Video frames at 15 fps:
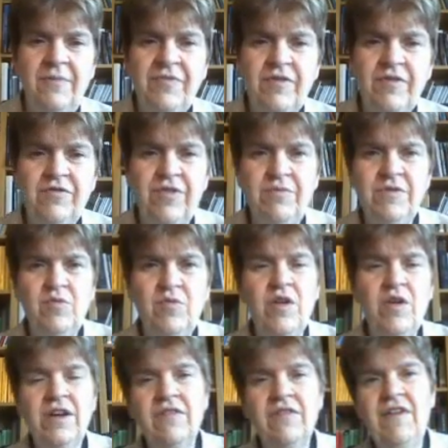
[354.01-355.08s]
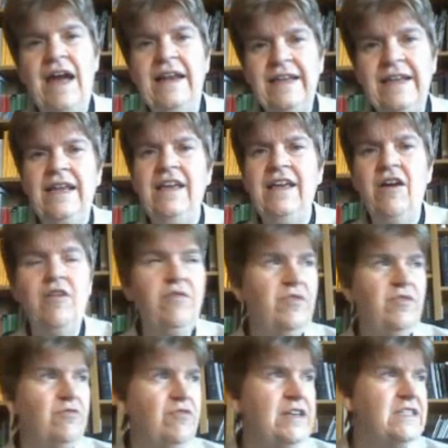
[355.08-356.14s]
from the work of Alan Leo in the
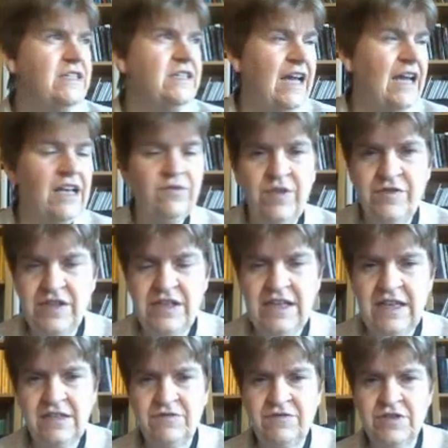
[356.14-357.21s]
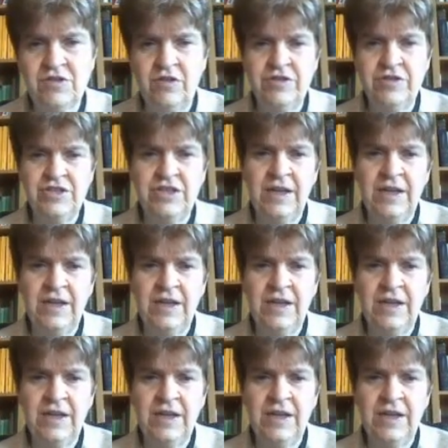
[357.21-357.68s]
recent last 50 years of astrology.